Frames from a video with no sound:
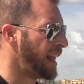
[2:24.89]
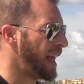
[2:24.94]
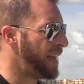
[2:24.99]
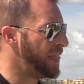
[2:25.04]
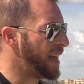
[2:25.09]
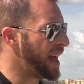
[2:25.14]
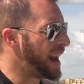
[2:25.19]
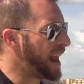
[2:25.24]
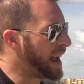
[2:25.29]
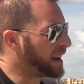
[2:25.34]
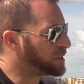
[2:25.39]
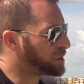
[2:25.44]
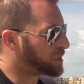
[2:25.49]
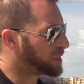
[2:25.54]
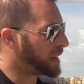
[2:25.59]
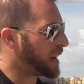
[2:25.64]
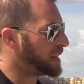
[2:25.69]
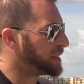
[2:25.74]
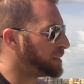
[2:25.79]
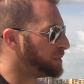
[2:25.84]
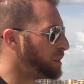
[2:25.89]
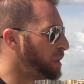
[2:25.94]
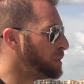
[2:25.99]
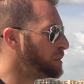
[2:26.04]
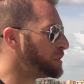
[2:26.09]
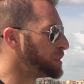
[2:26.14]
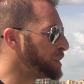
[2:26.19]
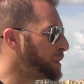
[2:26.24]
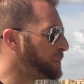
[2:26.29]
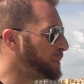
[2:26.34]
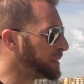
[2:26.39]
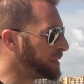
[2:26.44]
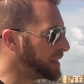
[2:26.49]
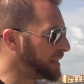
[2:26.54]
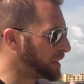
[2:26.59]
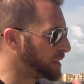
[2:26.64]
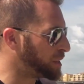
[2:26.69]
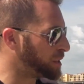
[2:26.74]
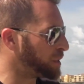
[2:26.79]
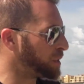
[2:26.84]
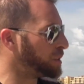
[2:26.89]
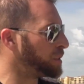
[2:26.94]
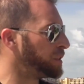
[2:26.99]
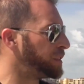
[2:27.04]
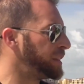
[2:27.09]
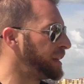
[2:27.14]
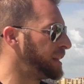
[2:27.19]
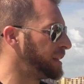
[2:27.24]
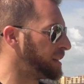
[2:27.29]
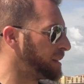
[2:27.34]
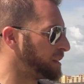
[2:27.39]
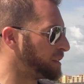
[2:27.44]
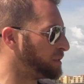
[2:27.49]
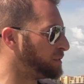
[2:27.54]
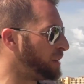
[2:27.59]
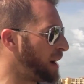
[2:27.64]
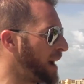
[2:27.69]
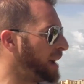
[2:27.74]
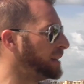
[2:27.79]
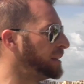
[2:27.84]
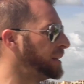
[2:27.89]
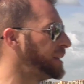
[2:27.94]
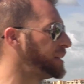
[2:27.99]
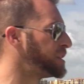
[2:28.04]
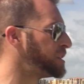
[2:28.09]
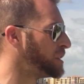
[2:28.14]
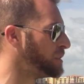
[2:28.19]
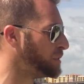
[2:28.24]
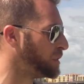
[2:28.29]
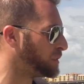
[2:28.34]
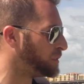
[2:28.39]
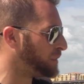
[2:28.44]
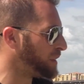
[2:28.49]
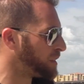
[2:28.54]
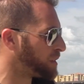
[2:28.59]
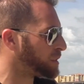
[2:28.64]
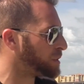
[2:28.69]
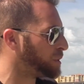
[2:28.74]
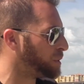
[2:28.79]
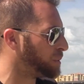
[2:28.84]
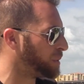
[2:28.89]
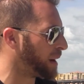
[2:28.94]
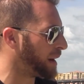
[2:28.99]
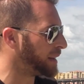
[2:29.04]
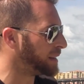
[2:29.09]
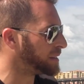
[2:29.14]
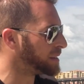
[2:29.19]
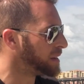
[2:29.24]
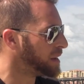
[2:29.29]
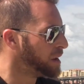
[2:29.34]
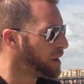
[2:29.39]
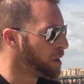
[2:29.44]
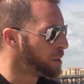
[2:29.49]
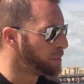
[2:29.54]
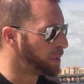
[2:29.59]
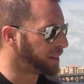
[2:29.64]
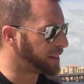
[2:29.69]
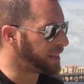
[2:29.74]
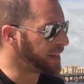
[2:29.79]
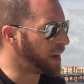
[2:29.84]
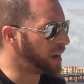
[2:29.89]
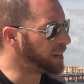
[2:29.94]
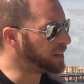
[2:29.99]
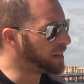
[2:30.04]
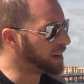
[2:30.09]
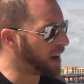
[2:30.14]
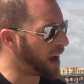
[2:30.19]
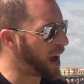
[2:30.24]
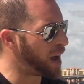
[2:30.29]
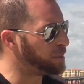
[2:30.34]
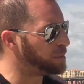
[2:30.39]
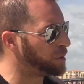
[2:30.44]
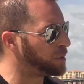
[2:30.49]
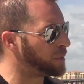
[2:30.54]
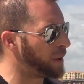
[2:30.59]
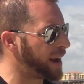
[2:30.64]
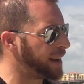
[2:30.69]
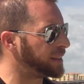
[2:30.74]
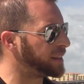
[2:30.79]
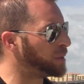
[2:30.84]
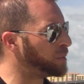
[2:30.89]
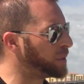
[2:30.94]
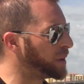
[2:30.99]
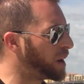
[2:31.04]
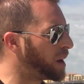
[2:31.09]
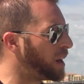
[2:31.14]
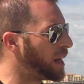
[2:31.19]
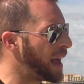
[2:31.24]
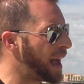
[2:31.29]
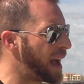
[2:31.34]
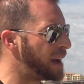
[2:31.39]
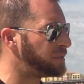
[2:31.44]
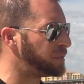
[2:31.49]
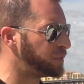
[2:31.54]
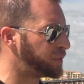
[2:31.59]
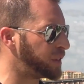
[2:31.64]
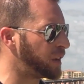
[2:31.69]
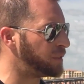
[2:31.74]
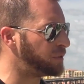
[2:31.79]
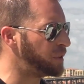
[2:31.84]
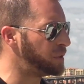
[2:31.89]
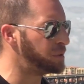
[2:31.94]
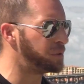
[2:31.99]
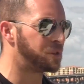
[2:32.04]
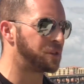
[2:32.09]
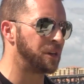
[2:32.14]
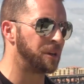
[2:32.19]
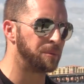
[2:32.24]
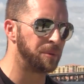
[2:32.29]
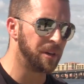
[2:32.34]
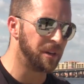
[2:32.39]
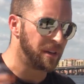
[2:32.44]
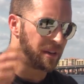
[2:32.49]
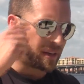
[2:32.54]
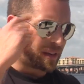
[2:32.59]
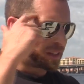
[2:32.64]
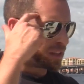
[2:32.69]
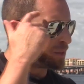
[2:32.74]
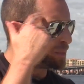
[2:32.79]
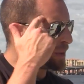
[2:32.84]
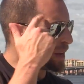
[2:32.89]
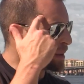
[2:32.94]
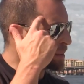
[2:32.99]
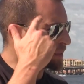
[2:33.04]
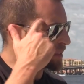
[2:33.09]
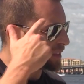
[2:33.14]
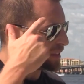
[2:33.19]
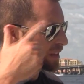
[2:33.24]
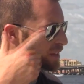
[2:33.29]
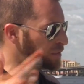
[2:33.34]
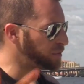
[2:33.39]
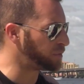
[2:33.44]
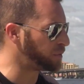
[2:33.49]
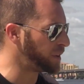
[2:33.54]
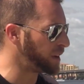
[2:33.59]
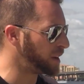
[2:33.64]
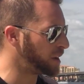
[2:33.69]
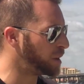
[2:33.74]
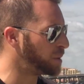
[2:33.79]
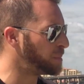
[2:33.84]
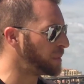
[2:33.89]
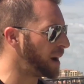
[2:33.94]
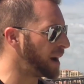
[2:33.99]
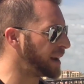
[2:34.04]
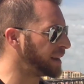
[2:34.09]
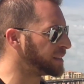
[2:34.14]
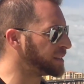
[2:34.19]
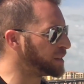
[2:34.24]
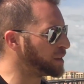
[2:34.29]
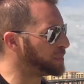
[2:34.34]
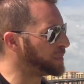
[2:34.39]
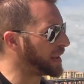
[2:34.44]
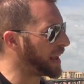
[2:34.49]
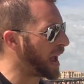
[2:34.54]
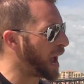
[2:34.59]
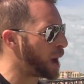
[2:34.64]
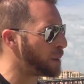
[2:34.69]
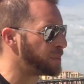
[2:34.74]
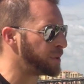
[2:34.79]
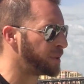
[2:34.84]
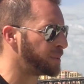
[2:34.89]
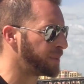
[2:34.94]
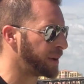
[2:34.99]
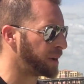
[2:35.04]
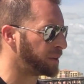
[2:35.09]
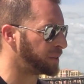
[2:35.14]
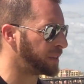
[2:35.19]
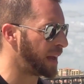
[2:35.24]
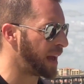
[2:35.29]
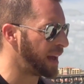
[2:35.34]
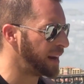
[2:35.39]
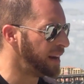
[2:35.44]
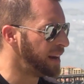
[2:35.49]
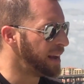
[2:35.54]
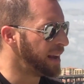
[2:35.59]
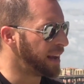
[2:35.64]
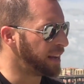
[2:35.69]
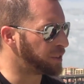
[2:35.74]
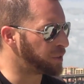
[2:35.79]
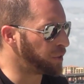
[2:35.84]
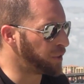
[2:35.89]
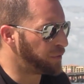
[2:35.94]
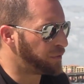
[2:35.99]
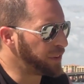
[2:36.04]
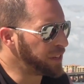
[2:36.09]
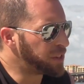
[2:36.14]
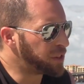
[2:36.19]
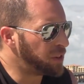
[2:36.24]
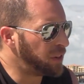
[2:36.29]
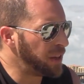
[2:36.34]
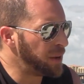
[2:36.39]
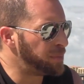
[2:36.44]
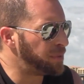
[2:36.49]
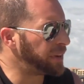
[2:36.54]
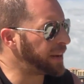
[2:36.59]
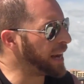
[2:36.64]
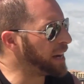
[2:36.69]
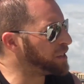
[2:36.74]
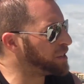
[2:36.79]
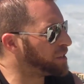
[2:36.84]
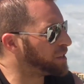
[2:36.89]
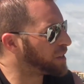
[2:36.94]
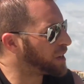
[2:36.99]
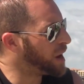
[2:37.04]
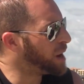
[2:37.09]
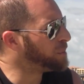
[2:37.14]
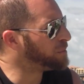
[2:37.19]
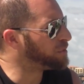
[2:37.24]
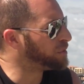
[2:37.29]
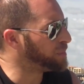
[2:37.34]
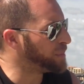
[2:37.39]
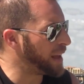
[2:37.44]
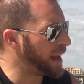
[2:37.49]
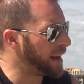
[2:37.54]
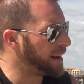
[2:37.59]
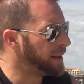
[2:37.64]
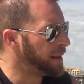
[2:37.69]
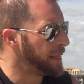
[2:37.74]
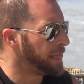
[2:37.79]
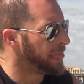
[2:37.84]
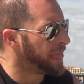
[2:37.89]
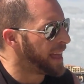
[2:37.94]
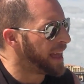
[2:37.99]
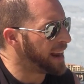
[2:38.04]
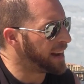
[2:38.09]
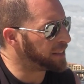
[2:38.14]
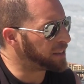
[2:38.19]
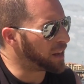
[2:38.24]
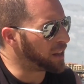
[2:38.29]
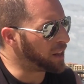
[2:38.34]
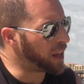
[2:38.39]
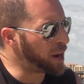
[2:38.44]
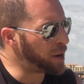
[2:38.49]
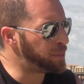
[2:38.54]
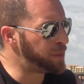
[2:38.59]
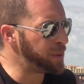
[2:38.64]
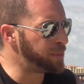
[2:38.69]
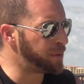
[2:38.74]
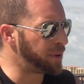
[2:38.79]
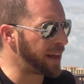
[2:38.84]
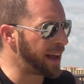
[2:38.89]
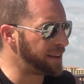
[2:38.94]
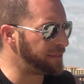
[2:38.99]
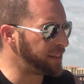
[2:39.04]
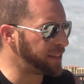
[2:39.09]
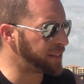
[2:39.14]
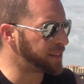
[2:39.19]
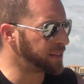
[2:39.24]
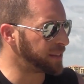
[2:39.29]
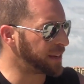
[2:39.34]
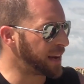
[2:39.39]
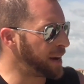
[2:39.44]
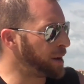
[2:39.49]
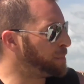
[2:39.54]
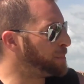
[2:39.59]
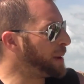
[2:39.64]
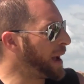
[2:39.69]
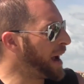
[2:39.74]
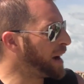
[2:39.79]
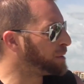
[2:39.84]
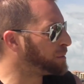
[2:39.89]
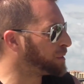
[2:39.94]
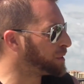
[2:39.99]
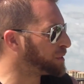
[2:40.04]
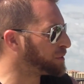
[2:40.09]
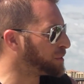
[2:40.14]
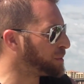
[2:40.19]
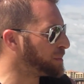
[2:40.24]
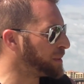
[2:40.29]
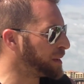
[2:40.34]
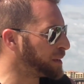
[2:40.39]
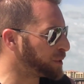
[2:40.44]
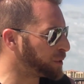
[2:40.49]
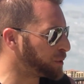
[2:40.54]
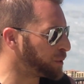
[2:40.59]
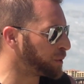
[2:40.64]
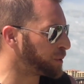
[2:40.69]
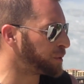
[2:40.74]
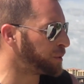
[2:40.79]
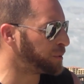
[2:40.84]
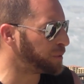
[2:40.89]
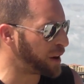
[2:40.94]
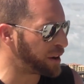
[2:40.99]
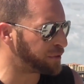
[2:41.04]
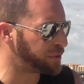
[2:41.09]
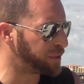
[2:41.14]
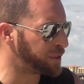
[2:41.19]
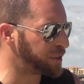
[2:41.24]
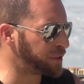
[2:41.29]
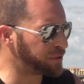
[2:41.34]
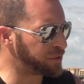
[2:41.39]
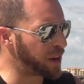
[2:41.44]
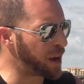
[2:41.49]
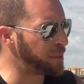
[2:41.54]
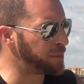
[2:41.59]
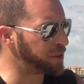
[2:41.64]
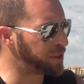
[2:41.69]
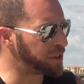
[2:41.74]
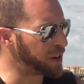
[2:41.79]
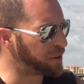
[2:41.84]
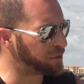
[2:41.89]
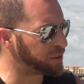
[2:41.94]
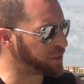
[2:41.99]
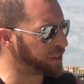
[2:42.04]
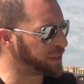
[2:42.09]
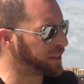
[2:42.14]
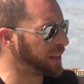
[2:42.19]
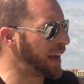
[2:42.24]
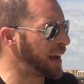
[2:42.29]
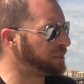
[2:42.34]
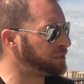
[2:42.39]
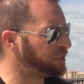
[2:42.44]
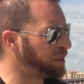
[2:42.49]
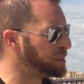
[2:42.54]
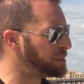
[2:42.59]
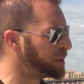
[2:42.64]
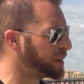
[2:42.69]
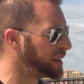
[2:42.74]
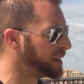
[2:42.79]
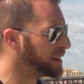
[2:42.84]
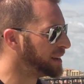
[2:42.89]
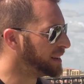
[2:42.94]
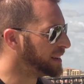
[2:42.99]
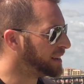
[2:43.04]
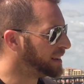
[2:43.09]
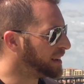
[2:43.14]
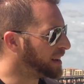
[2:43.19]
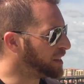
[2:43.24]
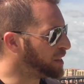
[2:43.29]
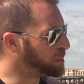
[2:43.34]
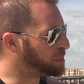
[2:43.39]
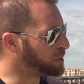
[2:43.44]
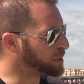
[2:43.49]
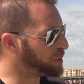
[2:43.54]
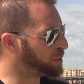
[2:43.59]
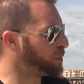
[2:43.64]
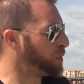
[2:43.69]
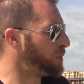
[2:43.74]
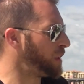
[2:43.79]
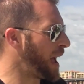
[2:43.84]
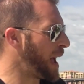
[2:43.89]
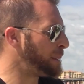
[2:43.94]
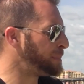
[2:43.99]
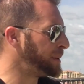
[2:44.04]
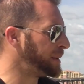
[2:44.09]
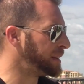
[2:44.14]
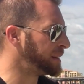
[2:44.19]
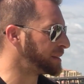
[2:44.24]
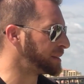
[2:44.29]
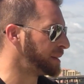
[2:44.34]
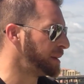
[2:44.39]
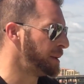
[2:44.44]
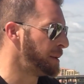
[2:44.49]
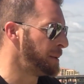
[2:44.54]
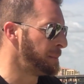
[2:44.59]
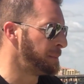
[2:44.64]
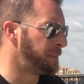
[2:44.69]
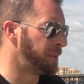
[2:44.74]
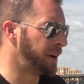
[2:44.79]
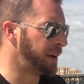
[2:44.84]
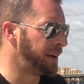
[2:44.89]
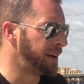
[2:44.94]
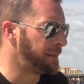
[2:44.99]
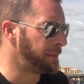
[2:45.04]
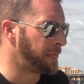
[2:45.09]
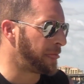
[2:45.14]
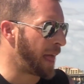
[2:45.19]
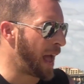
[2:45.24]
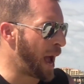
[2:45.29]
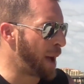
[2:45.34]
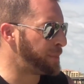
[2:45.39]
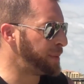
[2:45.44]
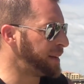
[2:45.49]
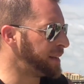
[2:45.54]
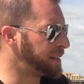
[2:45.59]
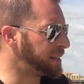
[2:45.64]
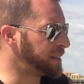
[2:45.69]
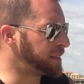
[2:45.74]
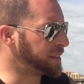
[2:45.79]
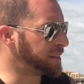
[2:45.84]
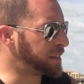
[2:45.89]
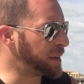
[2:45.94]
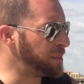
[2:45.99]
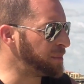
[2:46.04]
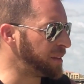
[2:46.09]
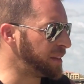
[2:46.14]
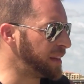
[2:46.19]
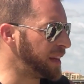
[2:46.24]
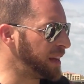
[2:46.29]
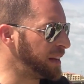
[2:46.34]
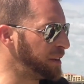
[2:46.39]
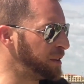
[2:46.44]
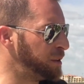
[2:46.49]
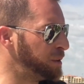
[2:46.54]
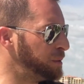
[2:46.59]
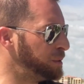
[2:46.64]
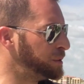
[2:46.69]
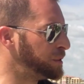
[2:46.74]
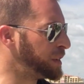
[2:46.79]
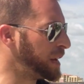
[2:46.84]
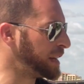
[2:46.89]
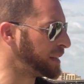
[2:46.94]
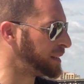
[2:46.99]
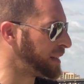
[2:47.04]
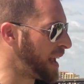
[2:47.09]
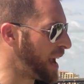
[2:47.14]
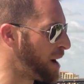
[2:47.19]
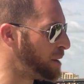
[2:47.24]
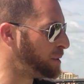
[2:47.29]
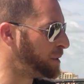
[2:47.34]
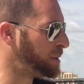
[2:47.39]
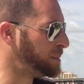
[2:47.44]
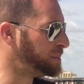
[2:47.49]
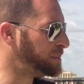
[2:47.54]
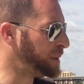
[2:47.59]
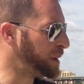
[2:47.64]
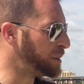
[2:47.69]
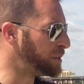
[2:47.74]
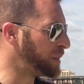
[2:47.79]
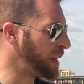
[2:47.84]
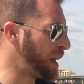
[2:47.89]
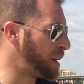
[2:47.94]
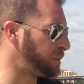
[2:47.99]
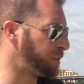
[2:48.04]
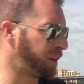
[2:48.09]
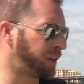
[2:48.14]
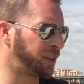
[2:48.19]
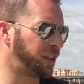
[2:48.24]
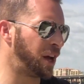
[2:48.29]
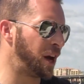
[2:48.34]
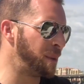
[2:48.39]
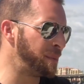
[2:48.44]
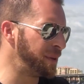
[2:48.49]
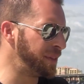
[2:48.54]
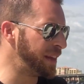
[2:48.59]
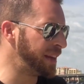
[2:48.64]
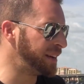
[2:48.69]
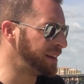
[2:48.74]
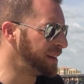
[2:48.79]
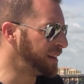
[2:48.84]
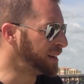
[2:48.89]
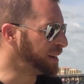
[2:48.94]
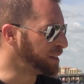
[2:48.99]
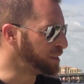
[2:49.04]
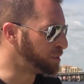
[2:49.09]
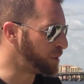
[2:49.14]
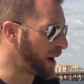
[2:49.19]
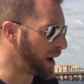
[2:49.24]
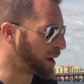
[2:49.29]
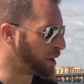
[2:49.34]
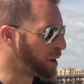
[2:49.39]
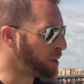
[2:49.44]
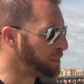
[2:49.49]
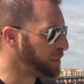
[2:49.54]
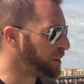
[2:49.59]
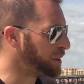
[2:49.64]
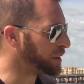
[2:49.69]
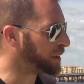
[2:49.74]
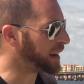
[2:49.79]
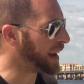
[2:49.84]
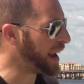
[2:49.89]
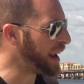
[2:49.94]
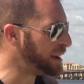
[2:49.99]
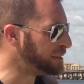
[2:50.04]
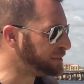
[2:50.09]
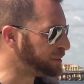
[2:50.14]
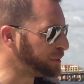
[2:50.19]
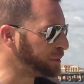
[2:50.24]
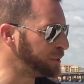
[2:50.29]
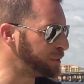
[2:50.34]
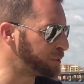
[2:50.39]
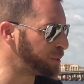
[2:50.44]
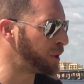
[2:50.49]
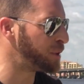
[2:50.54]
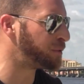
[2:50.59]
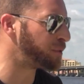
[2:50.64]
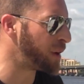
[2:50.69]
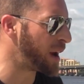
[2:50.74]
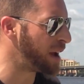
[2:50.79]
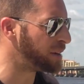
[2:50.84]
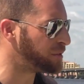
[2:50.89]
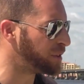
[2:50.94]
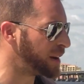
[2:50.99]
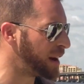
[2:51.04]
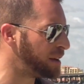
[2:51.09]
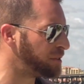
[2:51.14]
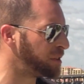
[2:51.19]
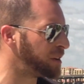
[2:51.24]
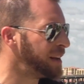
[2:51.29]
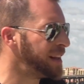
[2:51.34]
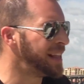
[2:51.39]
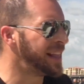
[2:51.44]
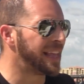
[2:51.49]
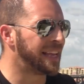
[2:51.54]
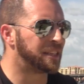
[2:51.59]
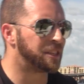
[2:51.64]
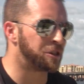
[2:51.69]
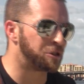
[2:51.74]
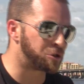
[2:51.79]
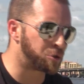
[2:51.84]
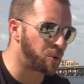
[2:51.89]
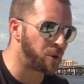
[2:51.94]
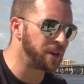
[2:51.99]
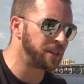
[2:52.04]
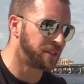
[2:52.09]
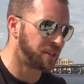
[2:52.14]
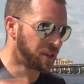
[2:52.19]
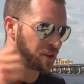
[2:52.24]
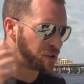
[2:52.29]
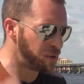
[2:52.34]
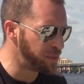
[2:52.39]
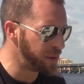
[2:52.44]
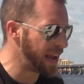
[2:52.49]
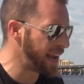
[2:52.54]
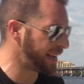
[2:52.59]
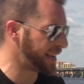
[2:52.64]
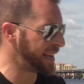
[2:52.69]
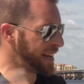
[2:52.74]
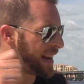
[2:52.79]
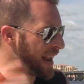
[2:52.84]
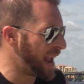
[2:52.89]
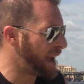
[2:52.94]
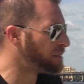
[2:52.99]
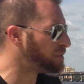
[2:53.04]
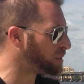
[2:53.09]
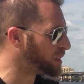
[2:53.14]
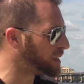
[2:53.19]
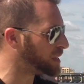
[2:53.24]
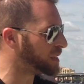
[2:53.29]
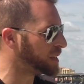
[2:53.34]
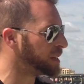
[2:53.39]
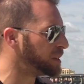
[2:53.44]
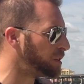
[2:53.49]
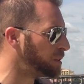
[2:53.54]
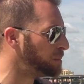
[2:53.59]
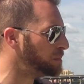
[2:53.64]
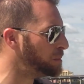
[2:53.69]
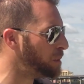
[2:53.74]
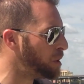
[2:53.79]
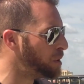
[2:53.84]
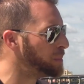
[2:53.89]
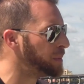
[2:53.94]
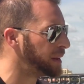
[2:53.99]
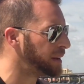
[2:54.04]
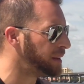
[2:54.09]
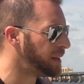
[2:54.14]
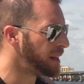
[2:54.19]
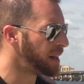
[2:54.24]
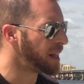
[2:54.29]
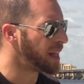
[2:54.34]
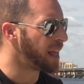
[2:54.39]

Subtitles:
And that exercise of ownership is an external thing that is a violation of your physical rights. But the undeniable right that we all have of self-ownership is to be able to live free in our minds and to be happy about that. And so the physical implications come from that. And a lot of people have this kind of backwards from the historical reference of Thomas Jefferson, life, liberty, and the pursuit of happiness. But happiness isn't something that you chase down and beat over the head with a club and then drag home to your cave to enjoy forever and ever. It's a choice that you make in every single moment.